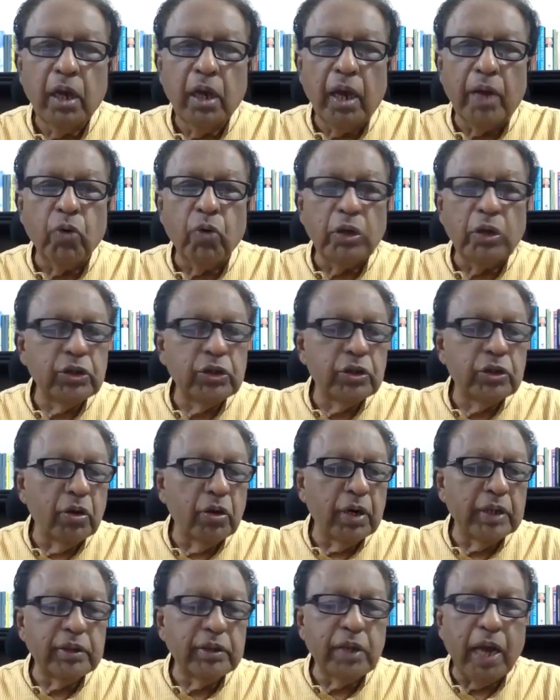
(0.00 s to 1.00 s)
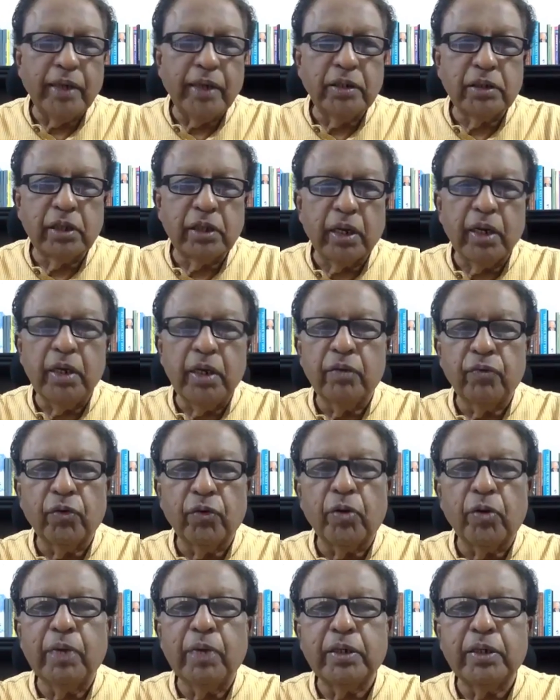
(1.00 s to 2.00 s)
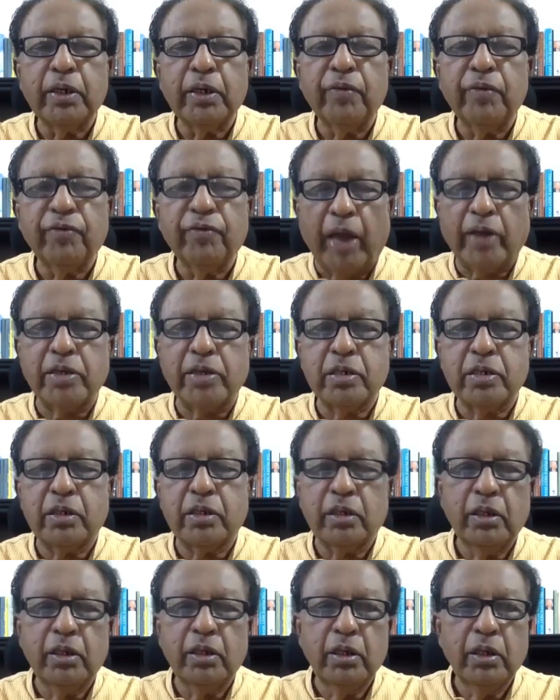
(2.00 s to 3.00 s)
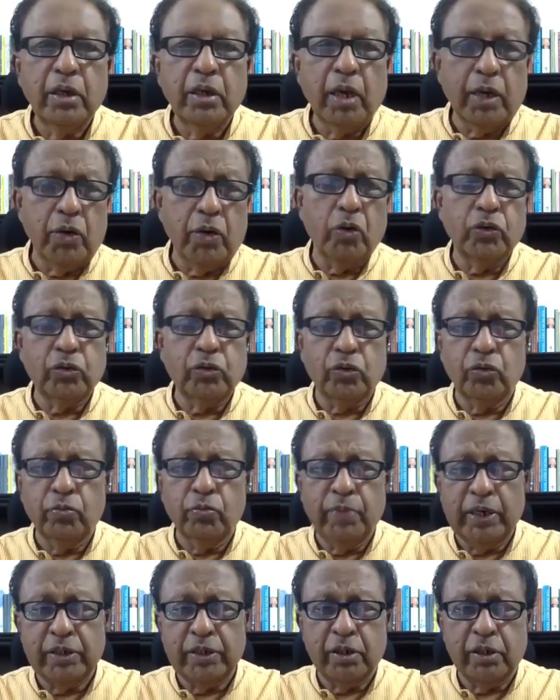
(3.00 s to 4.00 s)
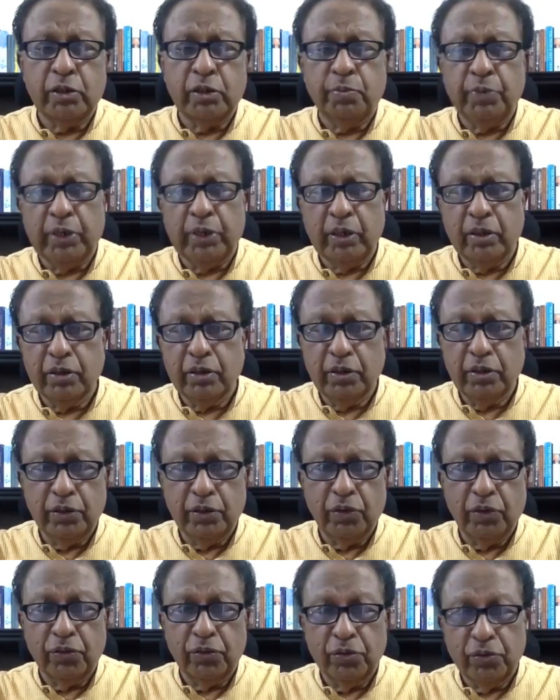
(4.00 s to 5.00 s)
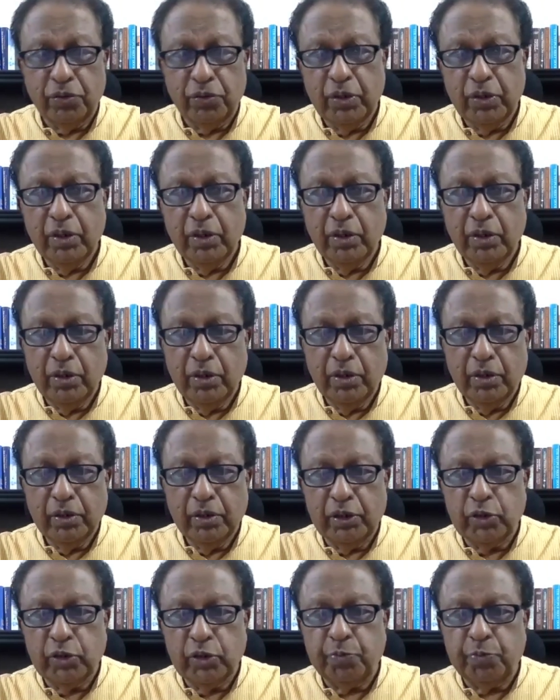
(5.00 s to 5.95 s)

and watch it on a giant screen for better effect and also better spirit, you know, the